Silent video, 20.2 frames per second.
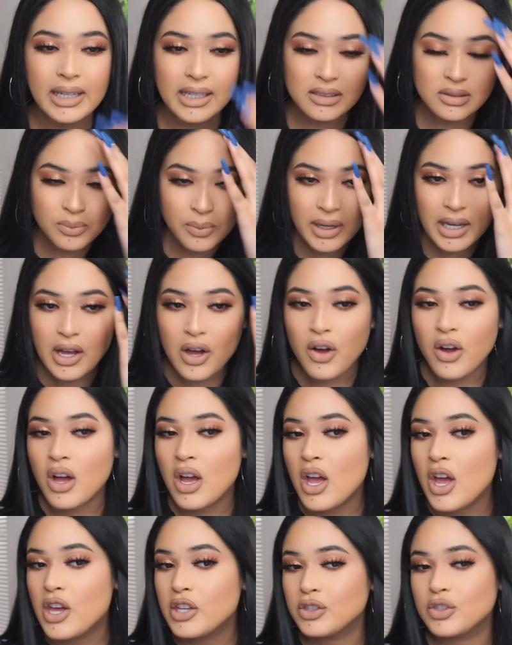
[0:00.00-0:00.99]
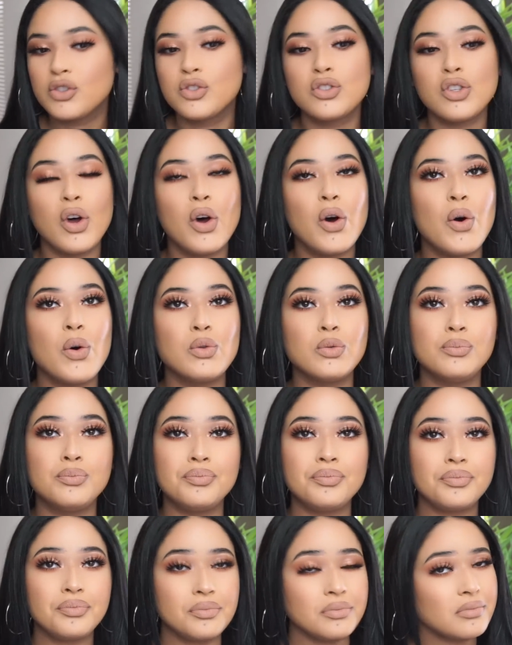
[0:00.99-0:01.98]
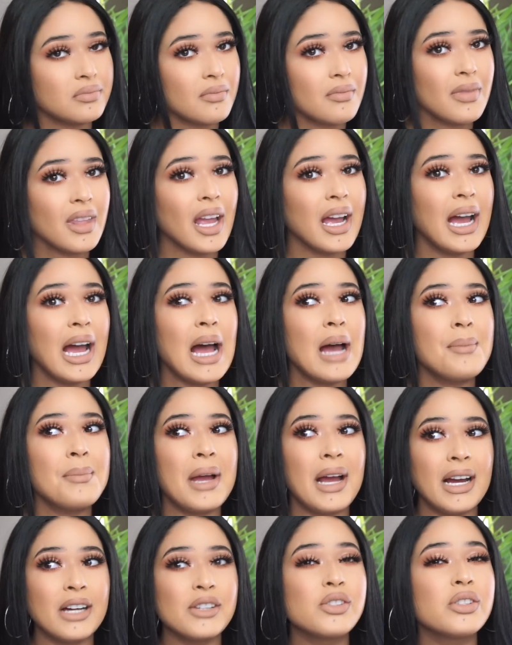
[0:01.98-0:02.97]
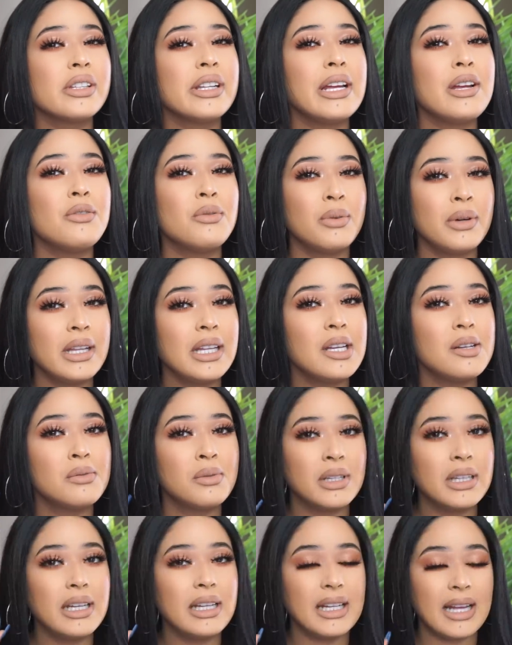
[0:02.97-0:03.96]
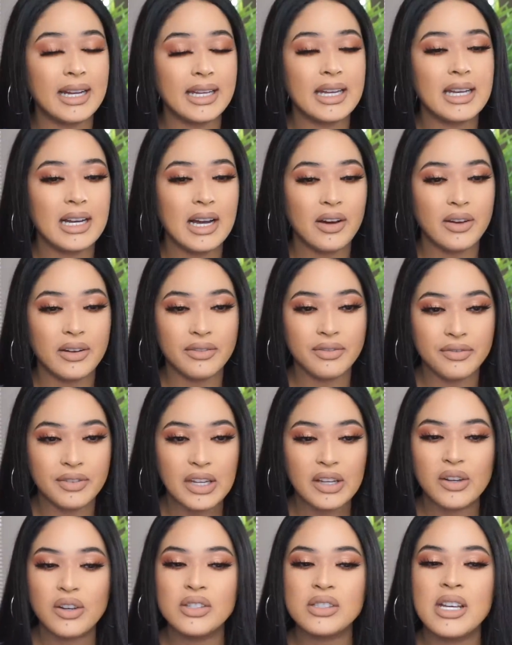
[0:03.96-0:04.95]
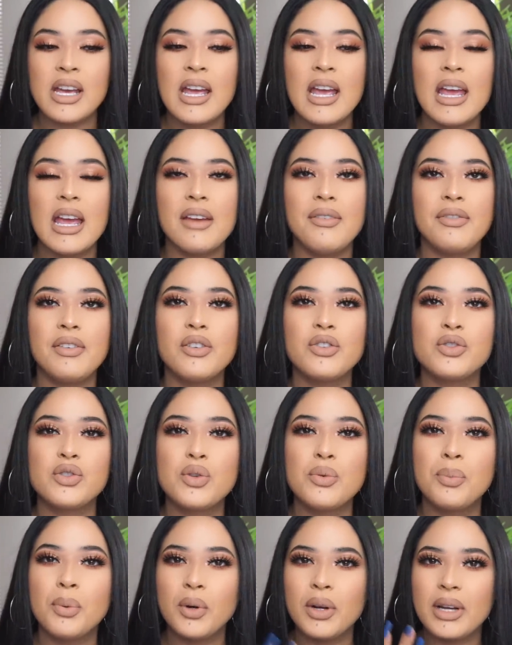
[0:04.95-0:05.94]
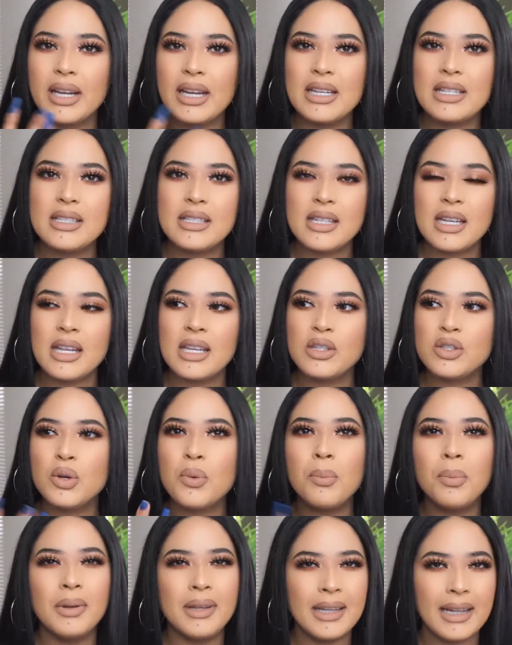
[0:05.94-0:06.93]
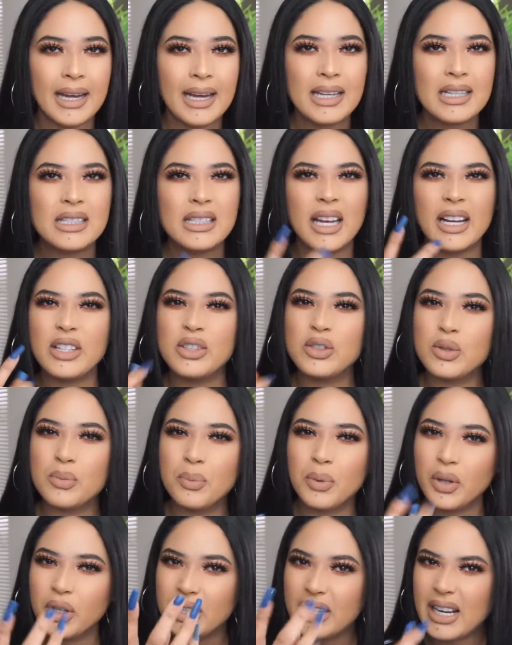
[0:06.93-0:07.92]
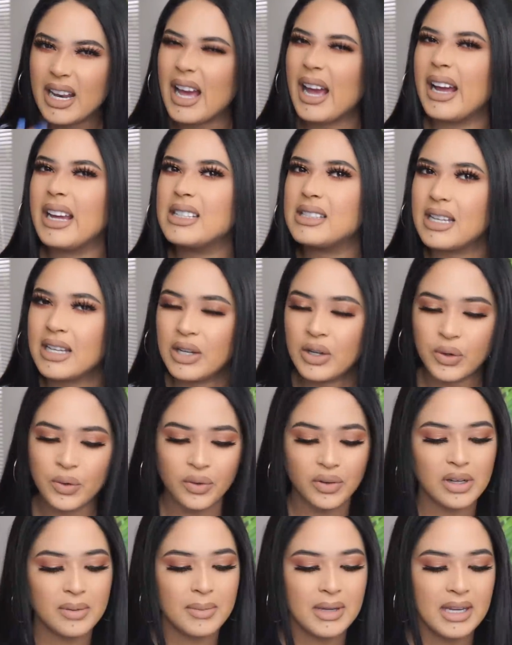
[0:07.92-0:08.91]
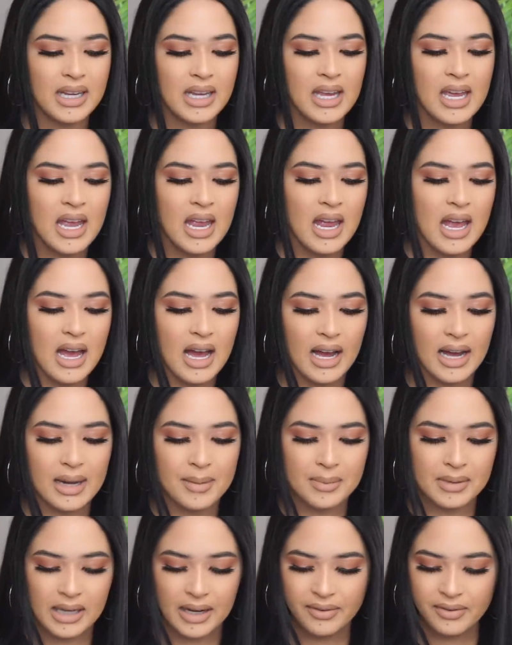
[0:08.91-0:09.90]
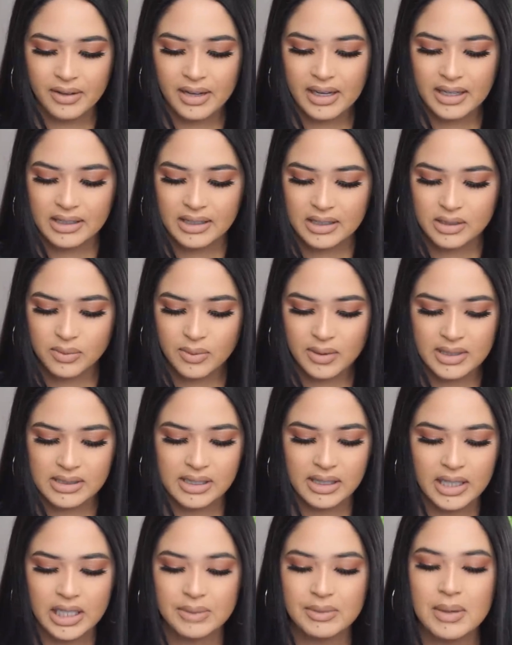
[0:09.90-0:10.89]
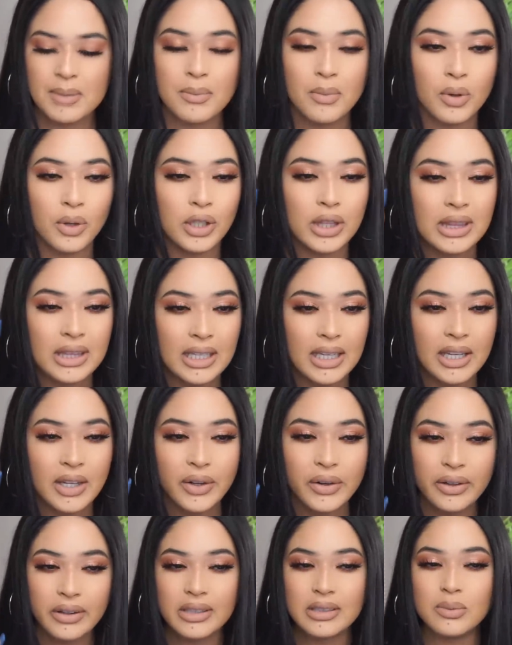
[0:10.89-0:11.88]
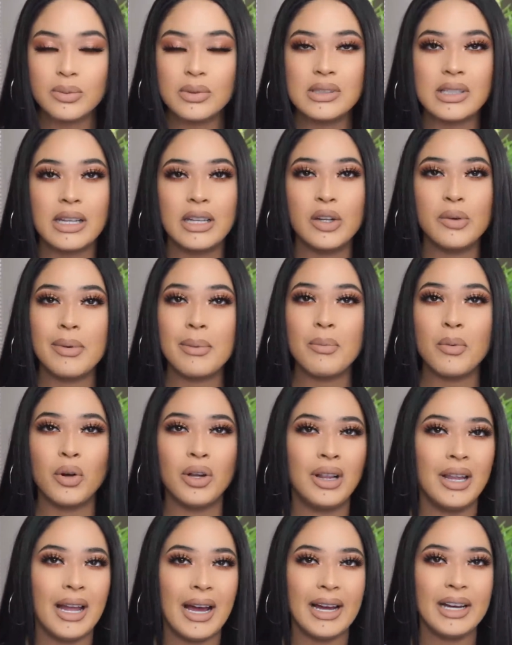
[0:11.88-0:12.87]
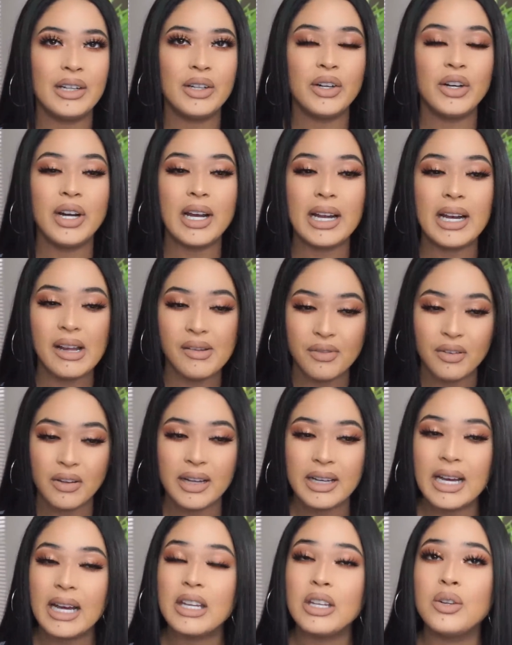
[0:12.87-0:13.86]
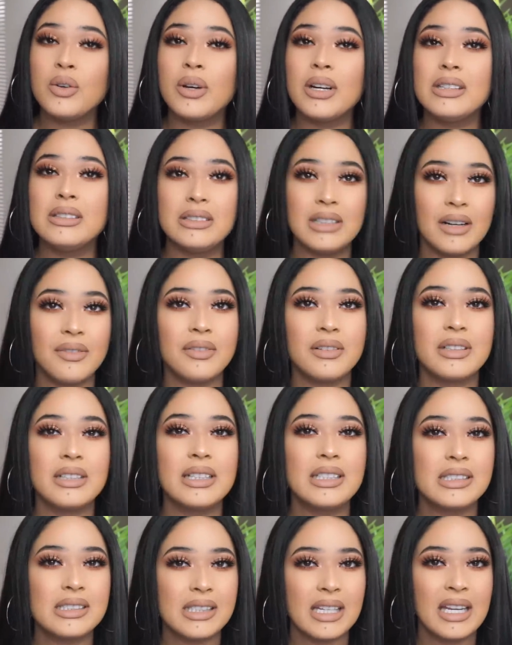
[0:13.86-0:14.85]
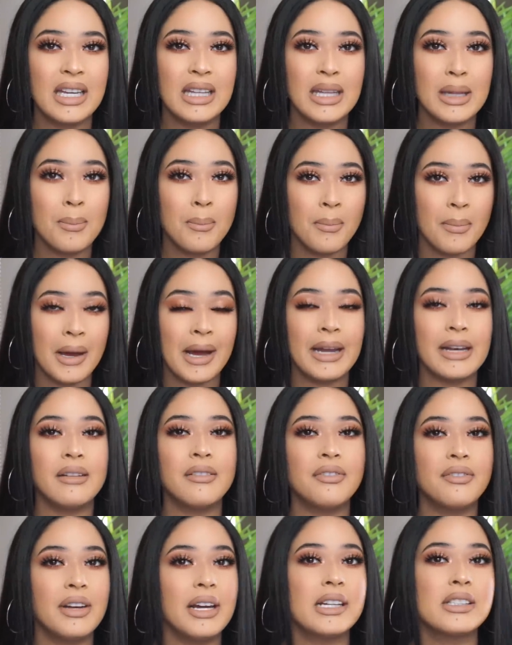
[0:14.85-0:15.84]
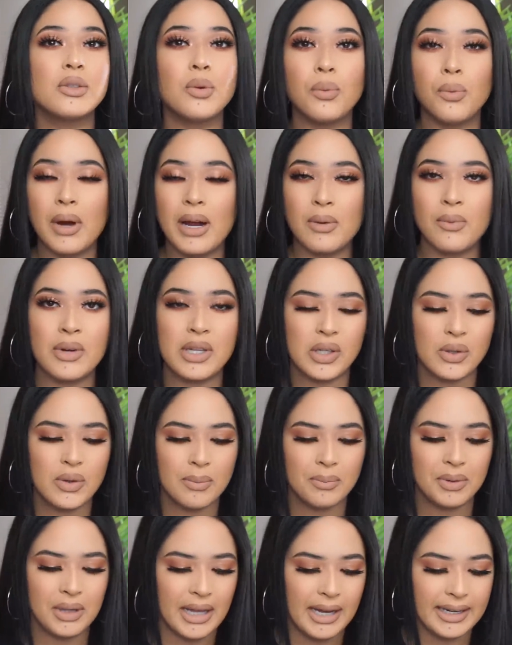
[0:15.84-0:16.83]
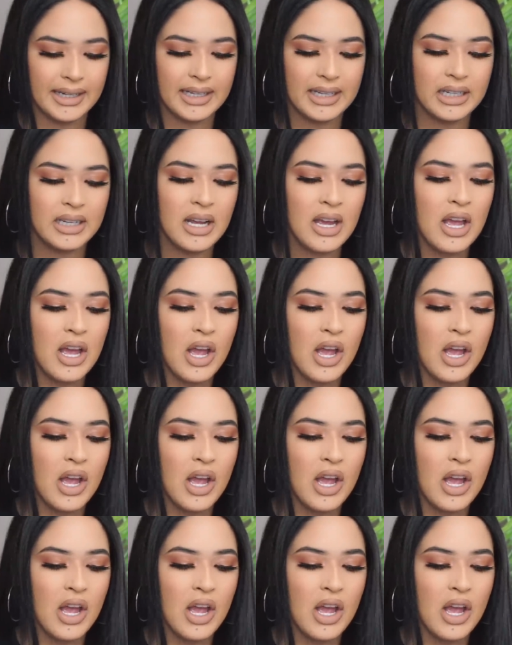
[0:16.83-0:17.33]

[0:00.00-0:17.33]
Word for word: as well. So I'm actually really, really liking how it feels. It feels super easy to blend, like super nice and creamy. Um, I feel like this one is a little bit more thicker. This one's a little bit more lighter. And I feel like you can definitely see the matte effect right when you apply it.